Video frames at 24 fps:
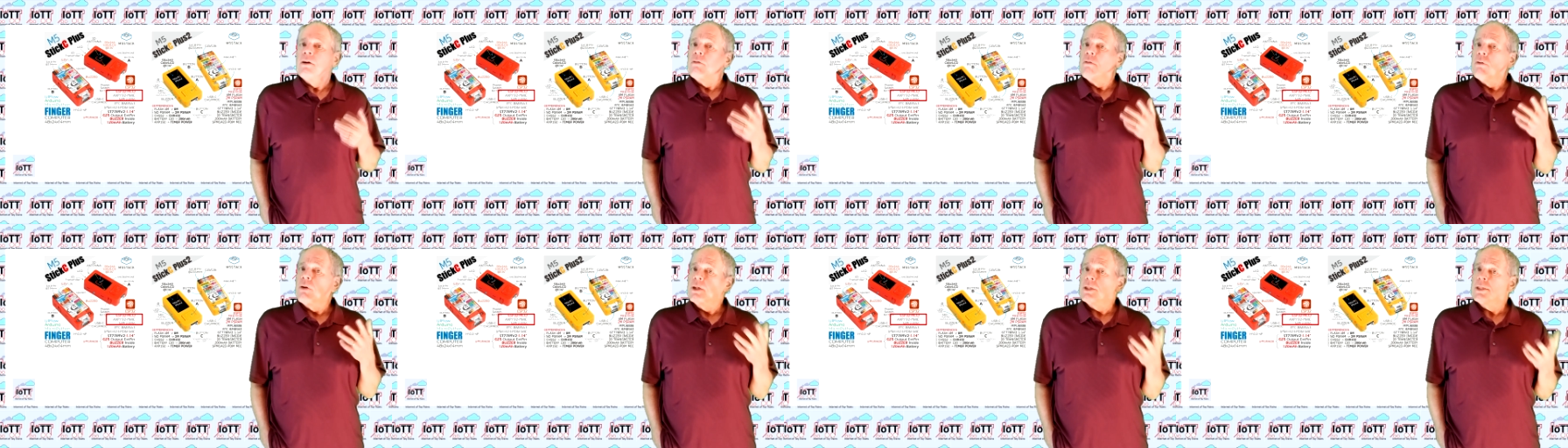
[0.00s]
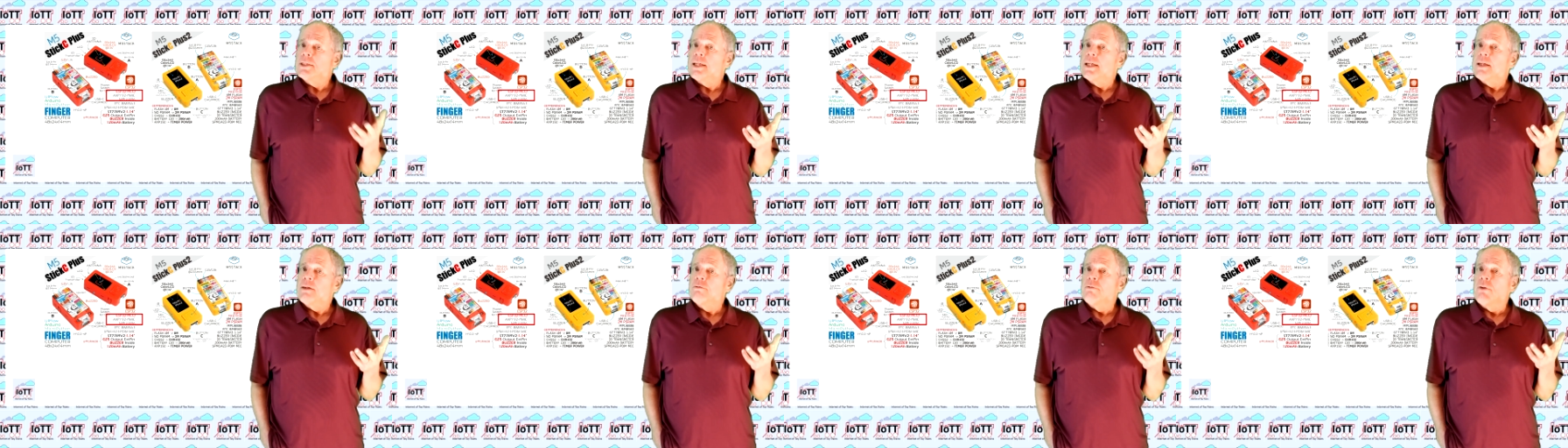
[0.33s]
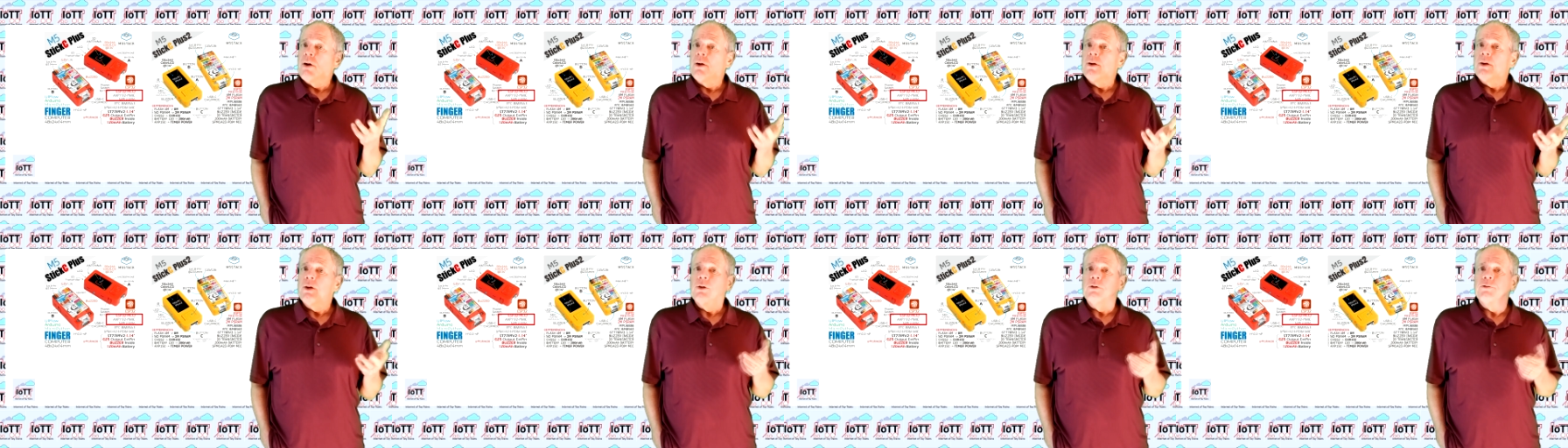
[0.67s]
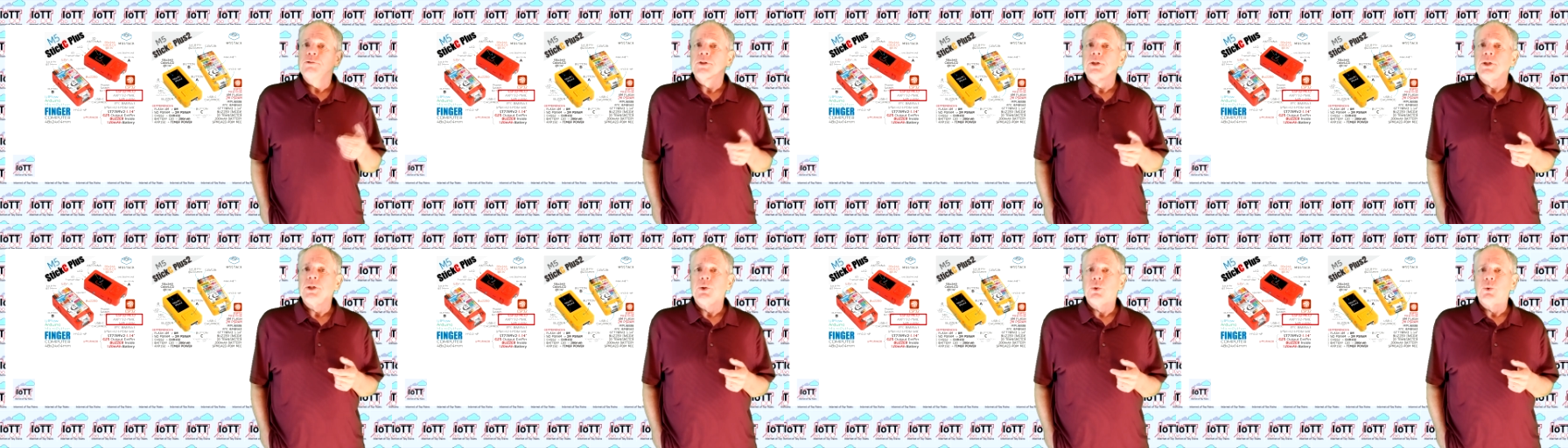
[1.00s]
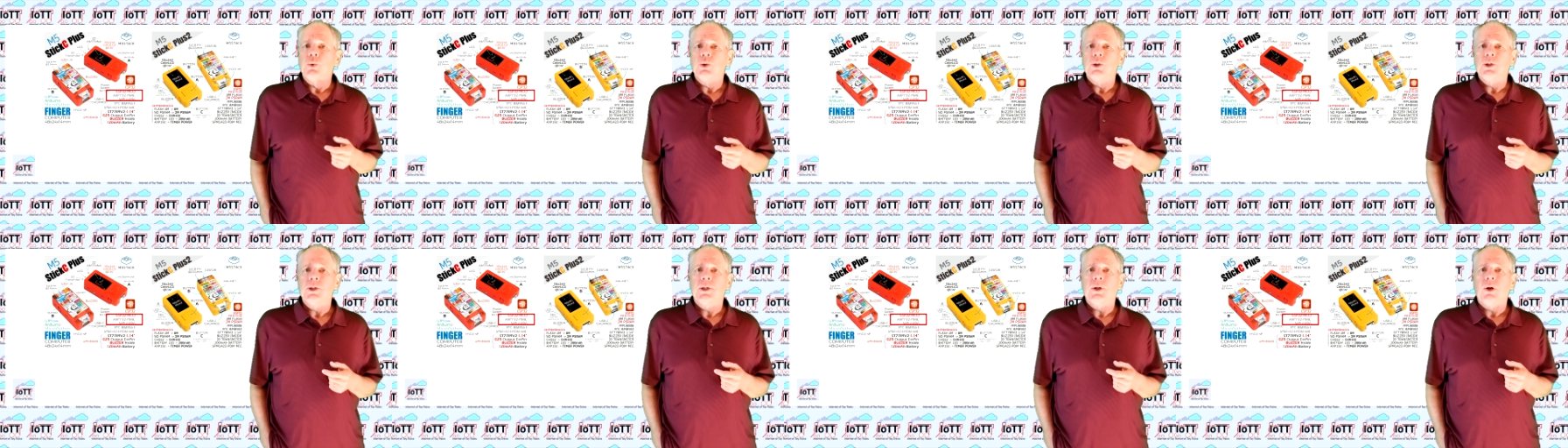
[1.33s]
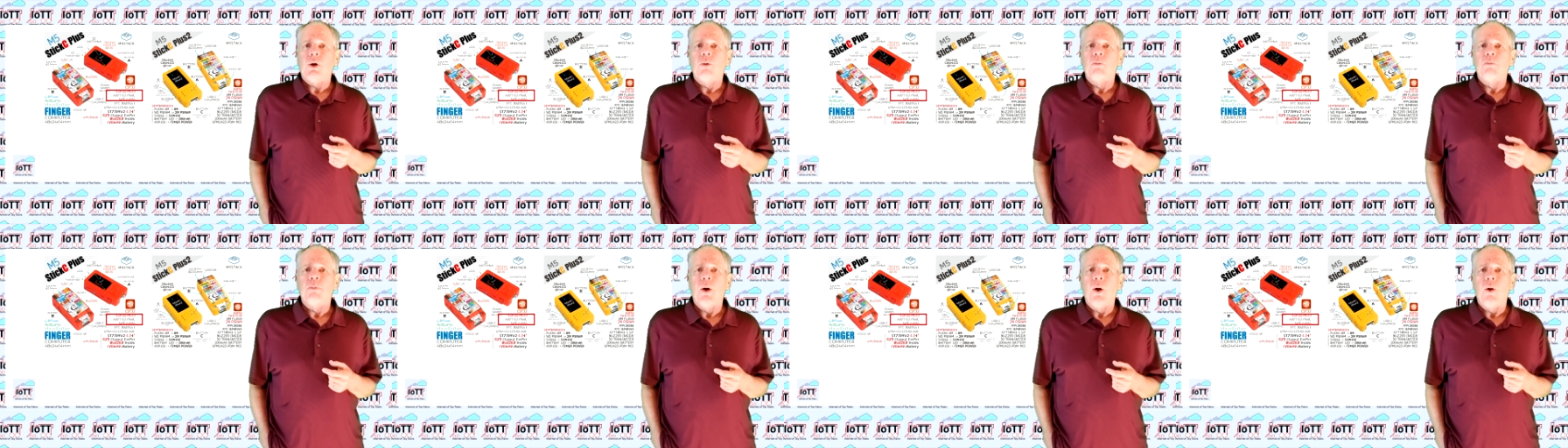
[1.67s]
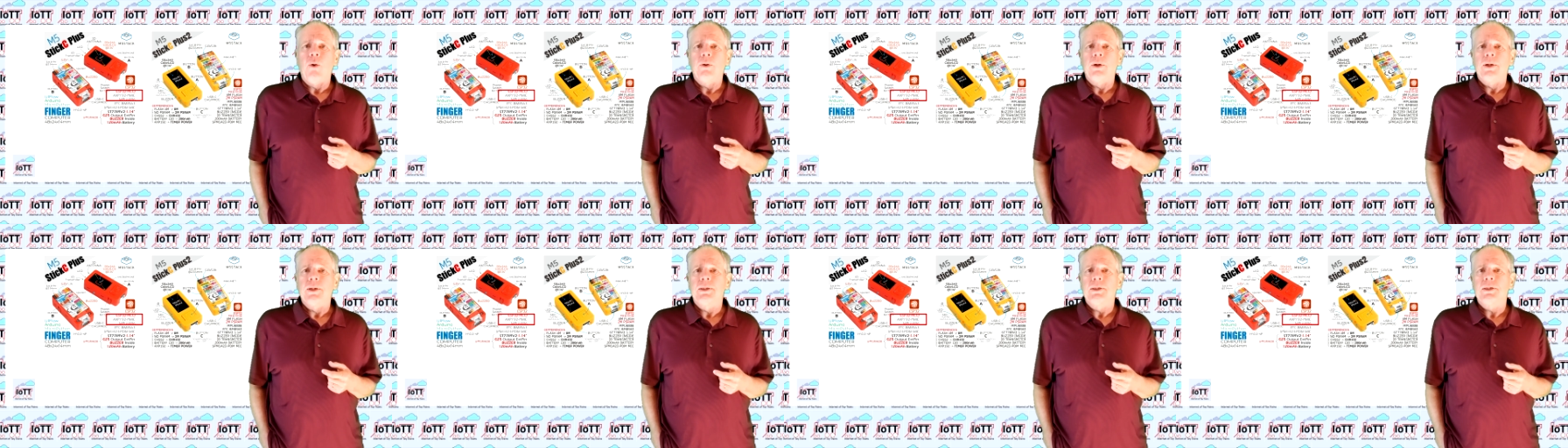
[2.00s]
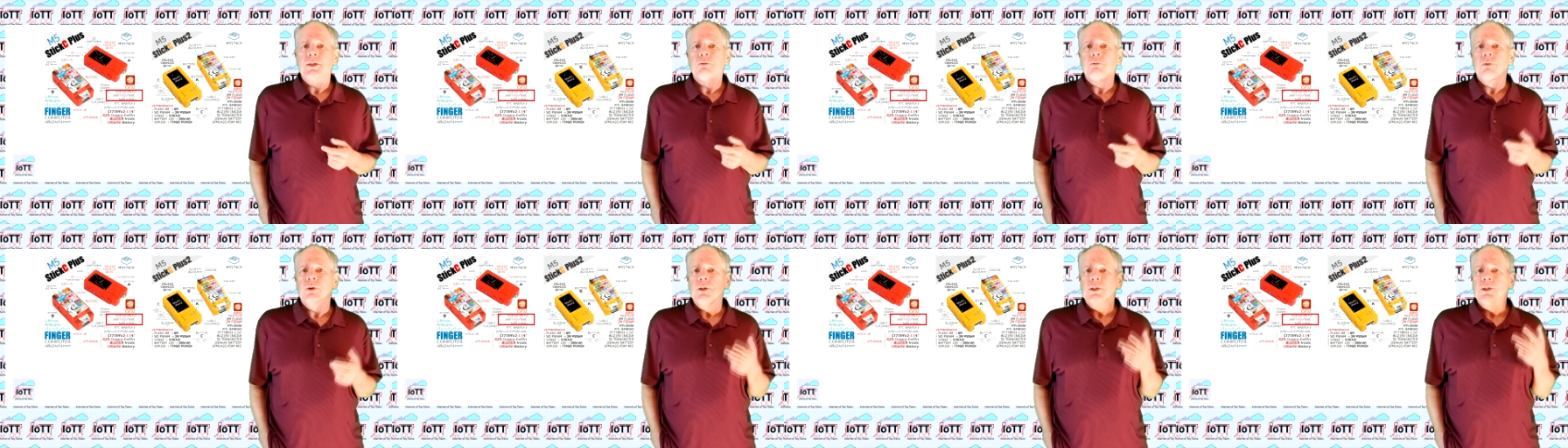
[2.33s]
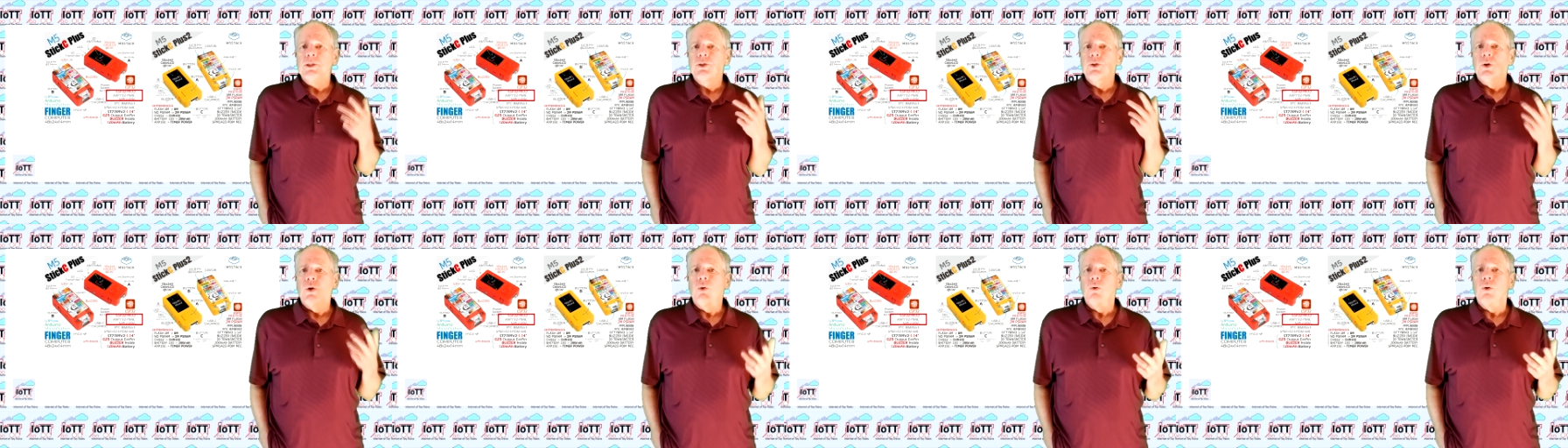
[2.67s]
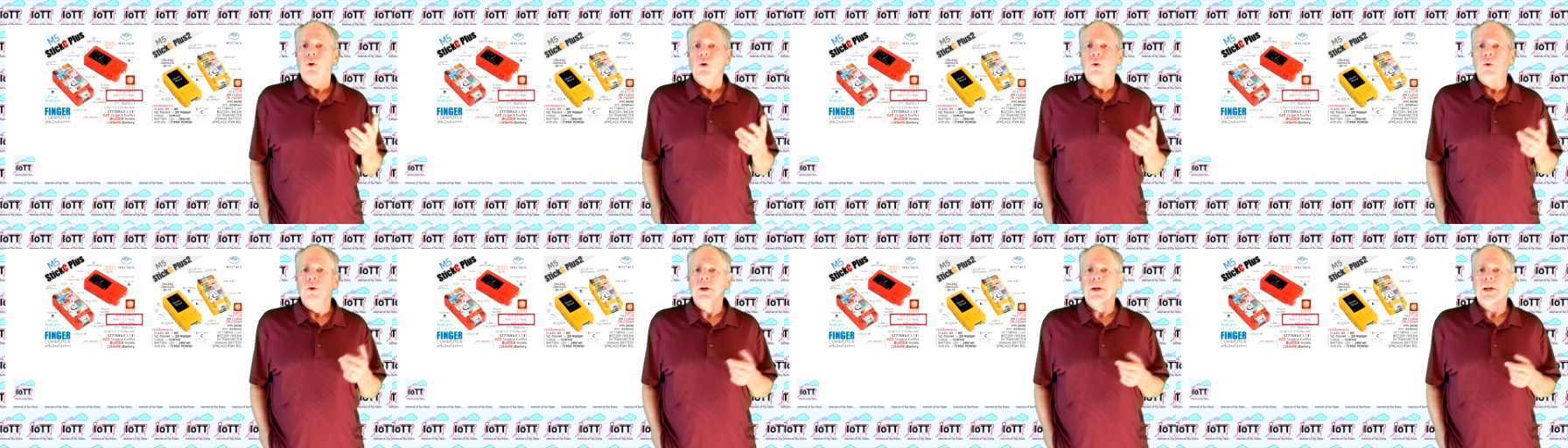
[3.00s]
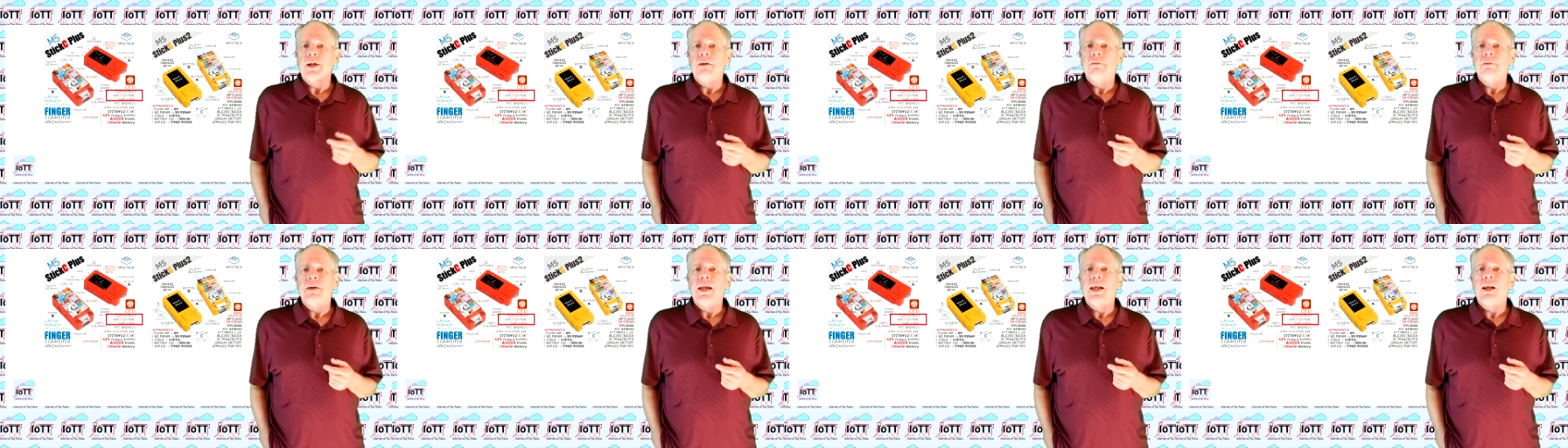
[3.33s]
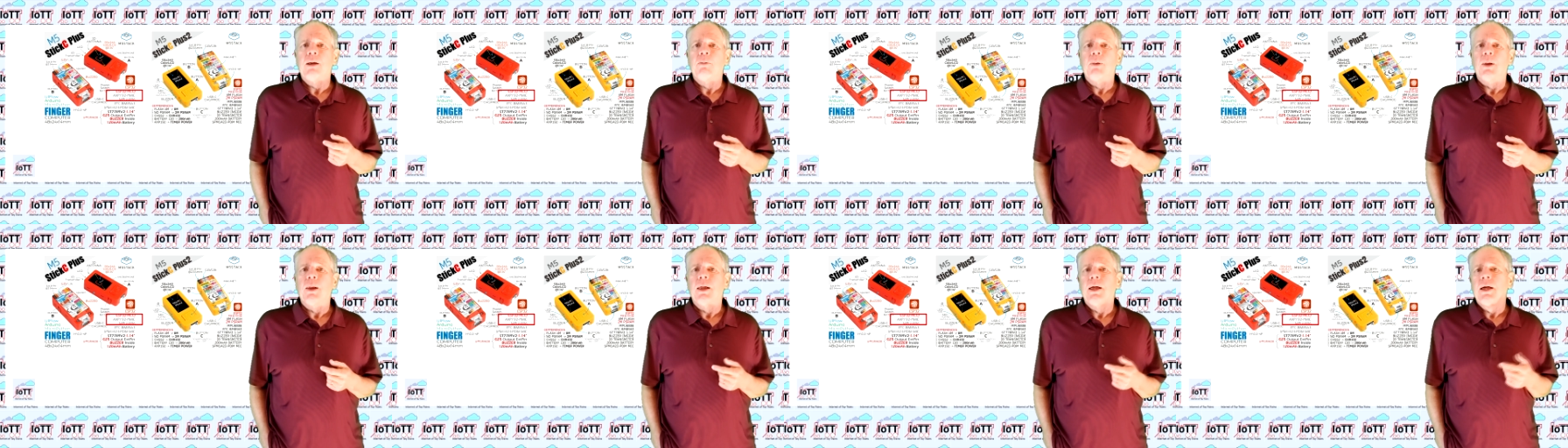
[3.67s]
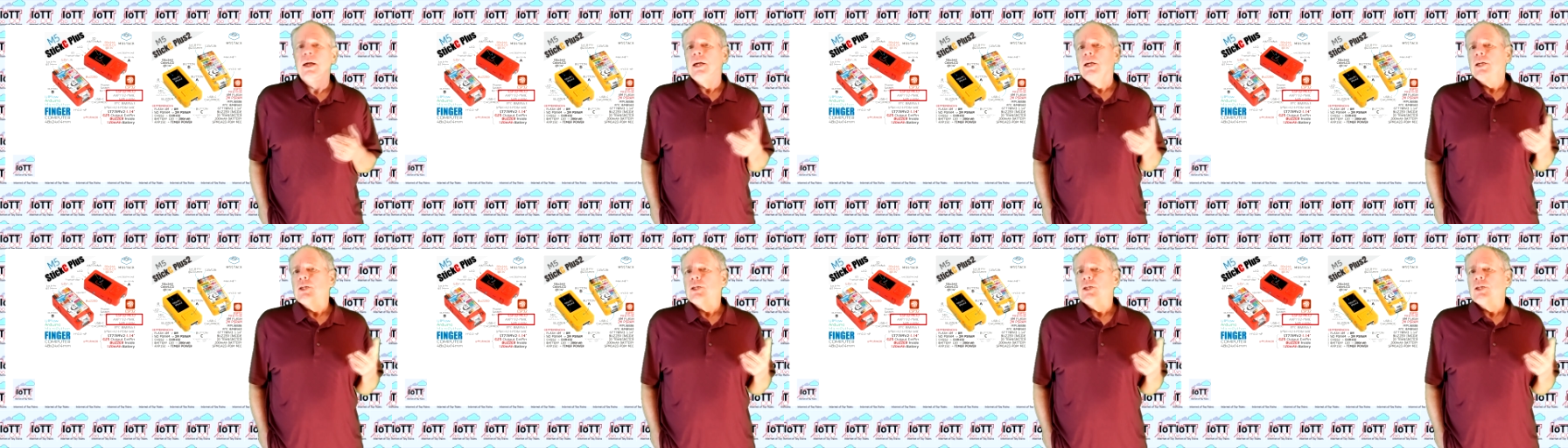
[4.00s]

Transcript: was that one of the used components was no longer available,